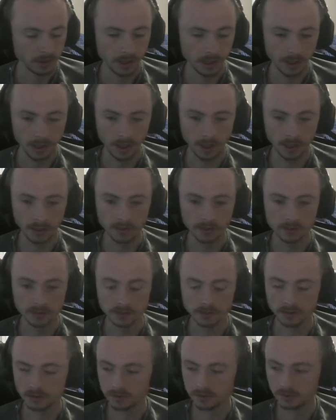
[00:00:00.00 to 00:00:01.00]
And
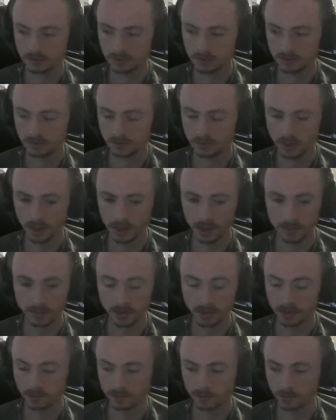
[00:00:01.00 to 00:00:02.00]
and
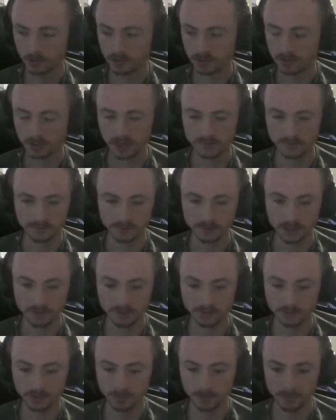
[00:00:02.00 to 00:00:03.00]
my Speechcraft
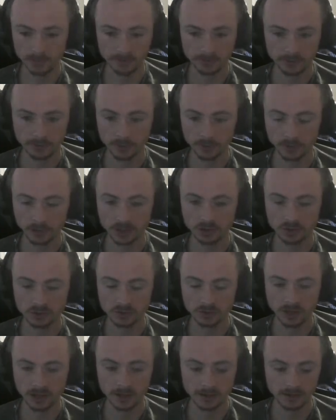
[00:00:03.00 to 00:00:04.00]
levels up as slowly as you
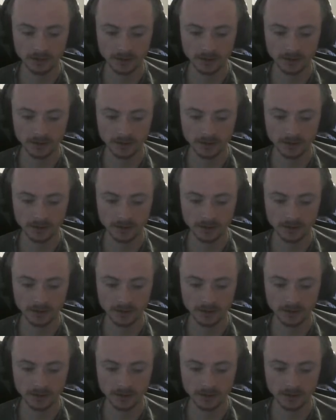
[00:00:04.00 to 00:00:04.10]
can in the